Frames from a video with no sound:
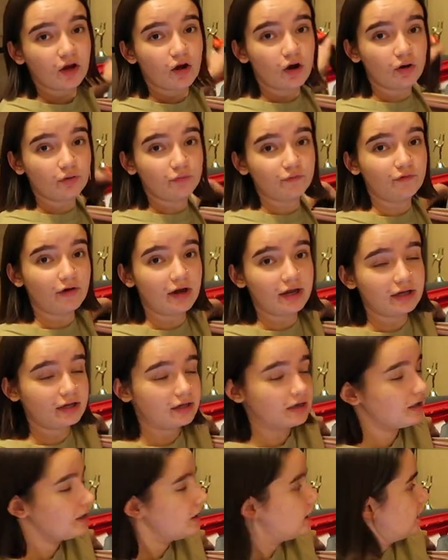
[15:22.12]
are right
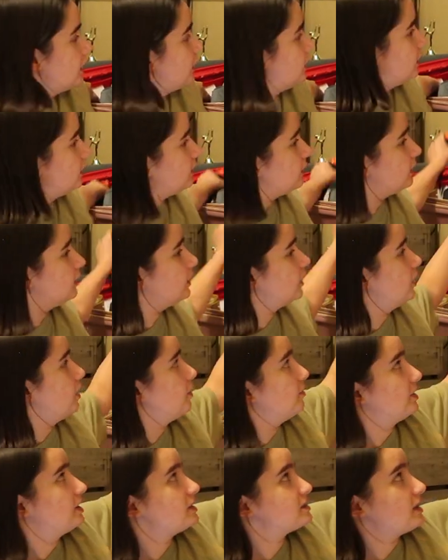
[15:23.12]

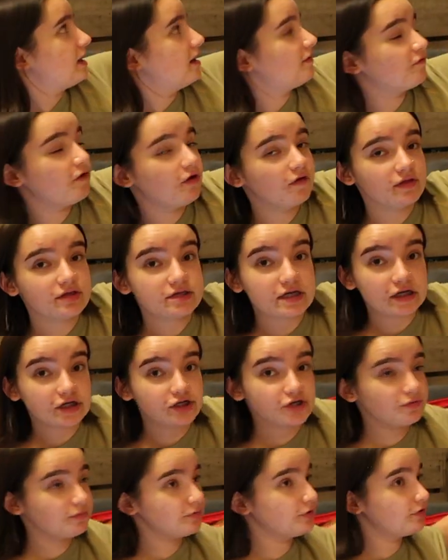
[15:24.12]
here because I have all this
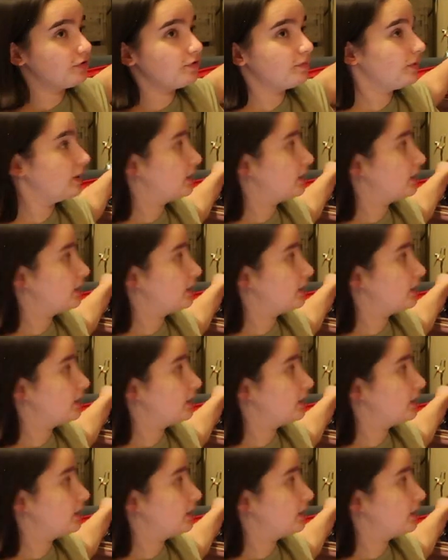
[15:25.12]
extra room